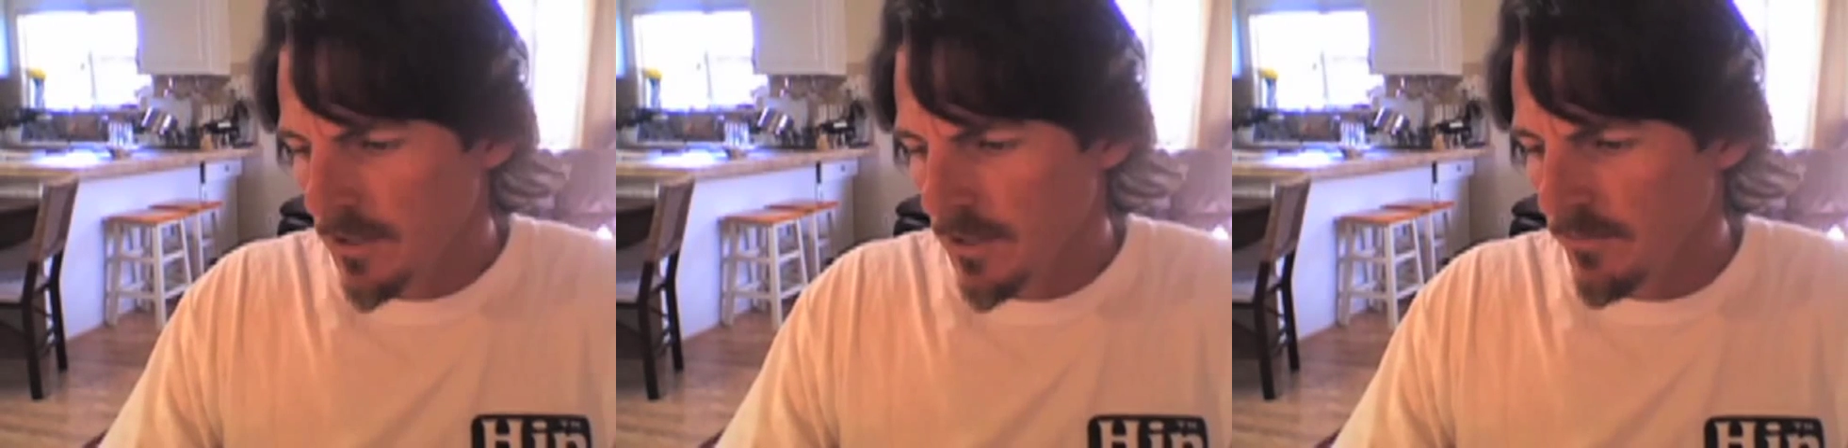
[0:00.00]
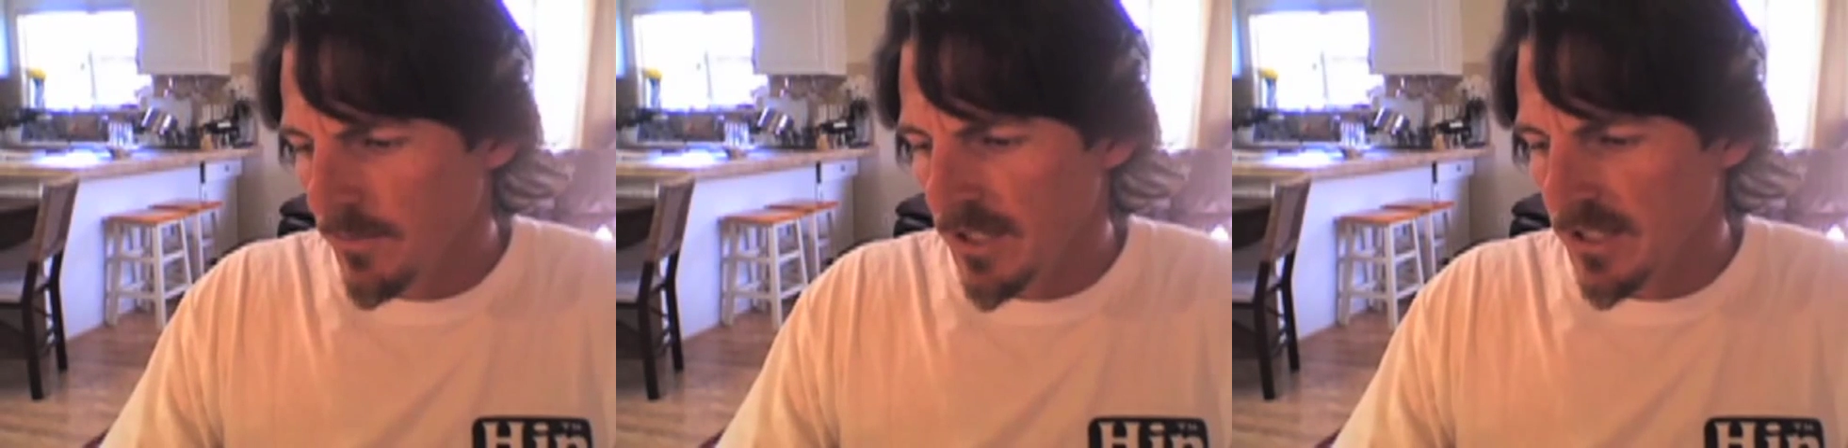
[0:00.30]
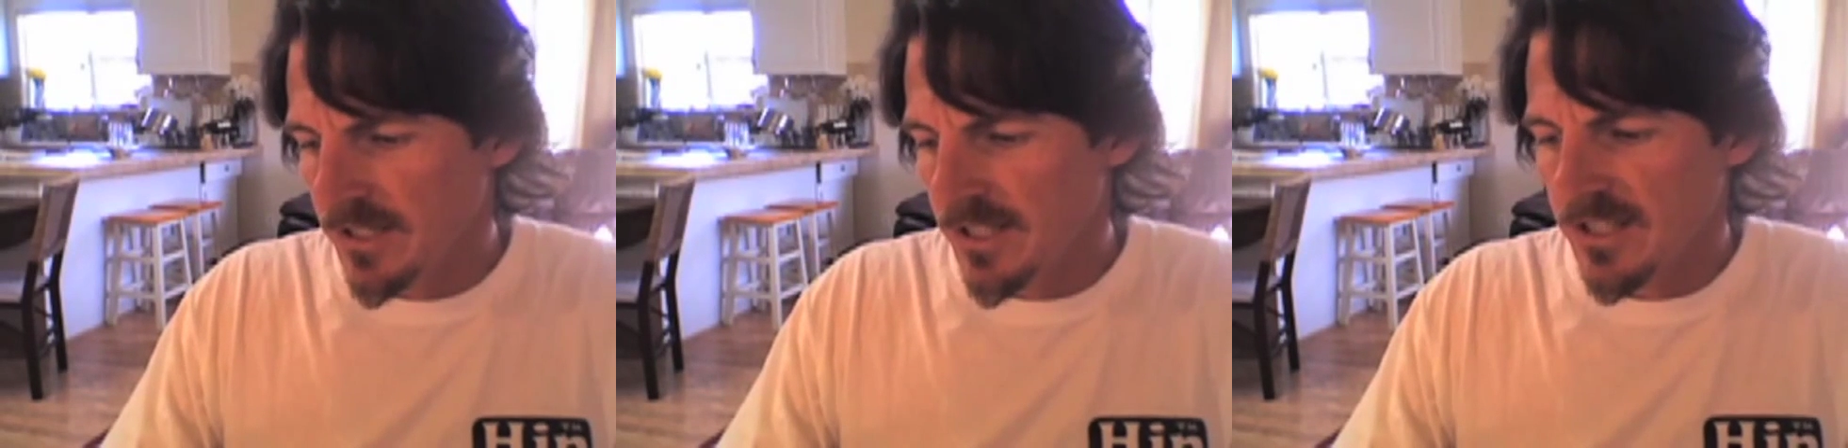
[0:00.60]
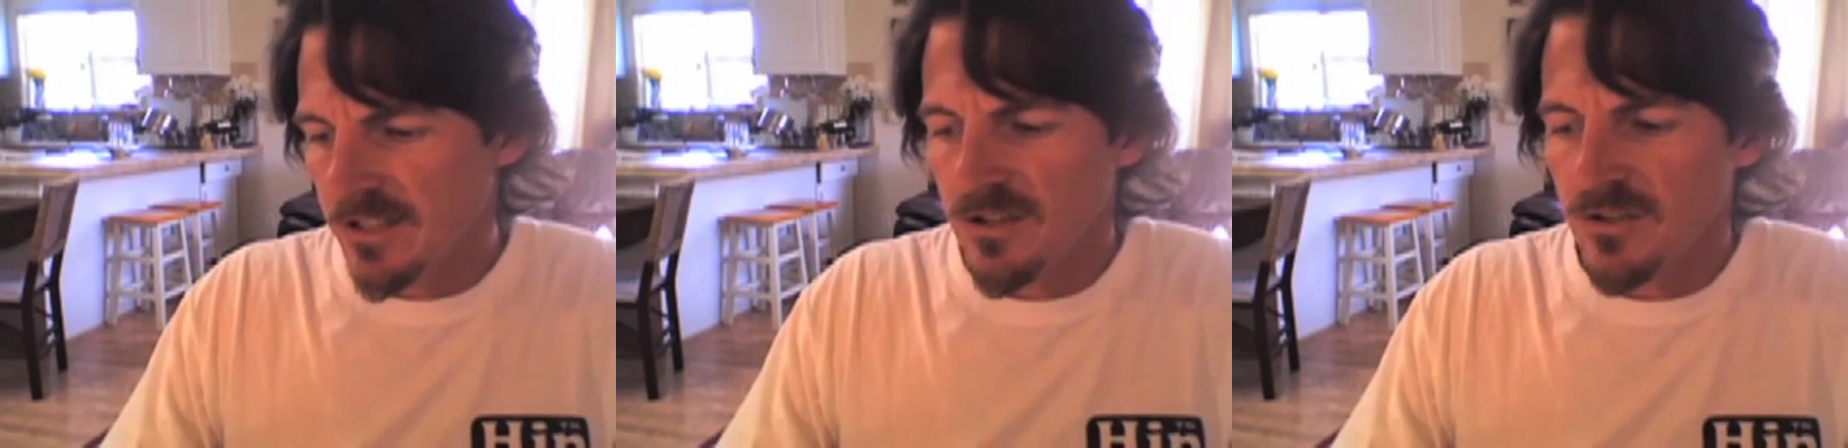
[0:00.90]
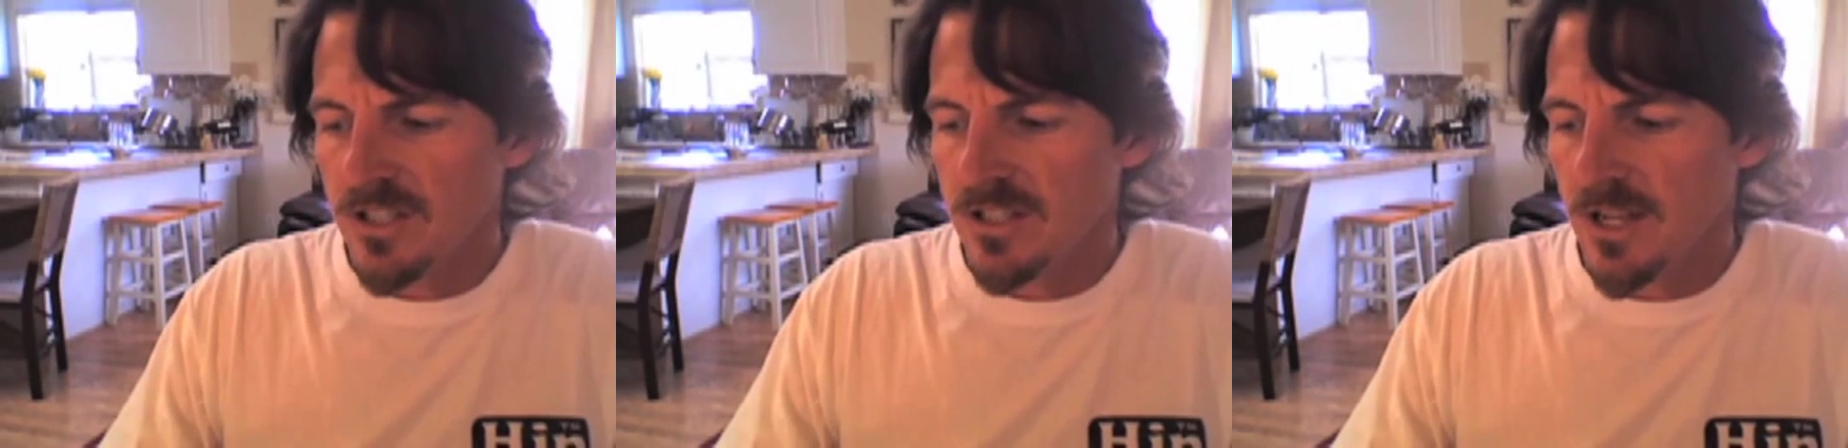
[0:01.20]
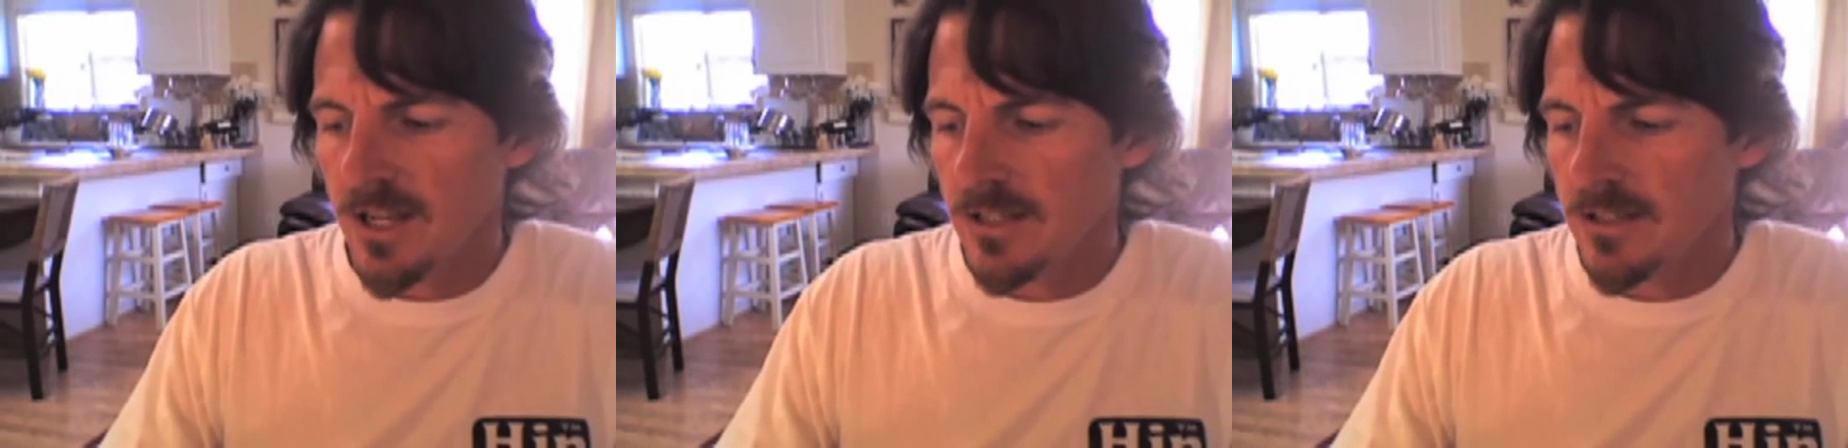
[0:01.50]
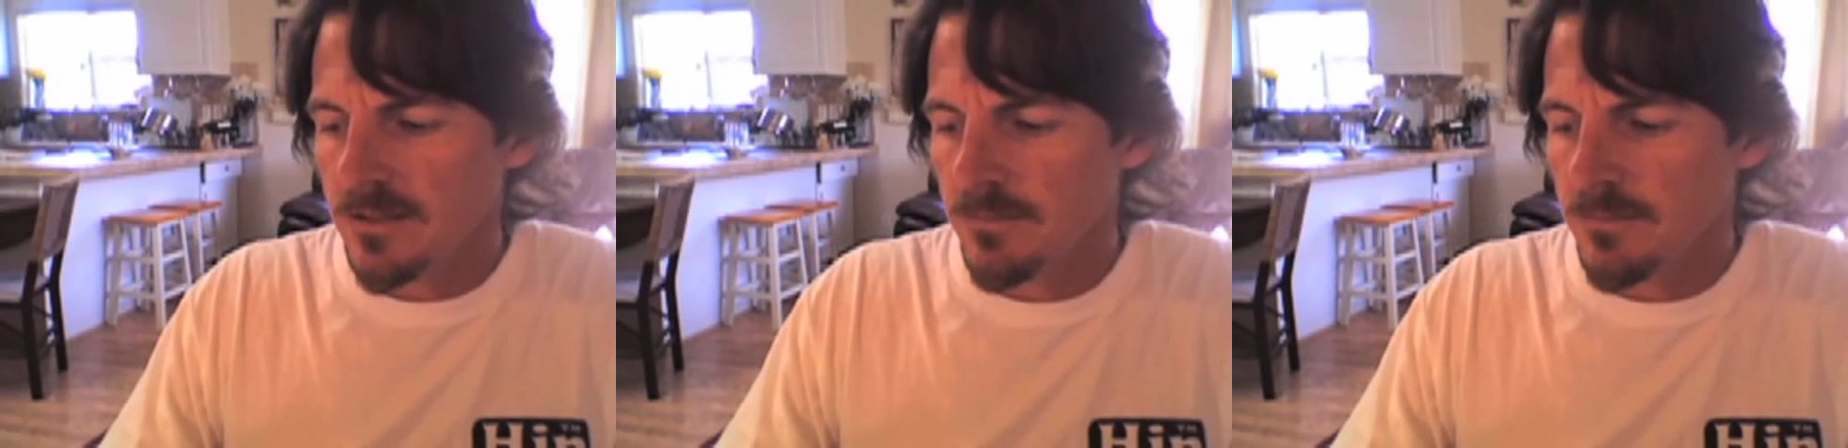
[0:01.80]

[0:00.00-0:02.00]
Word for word: Give me six 30 seconds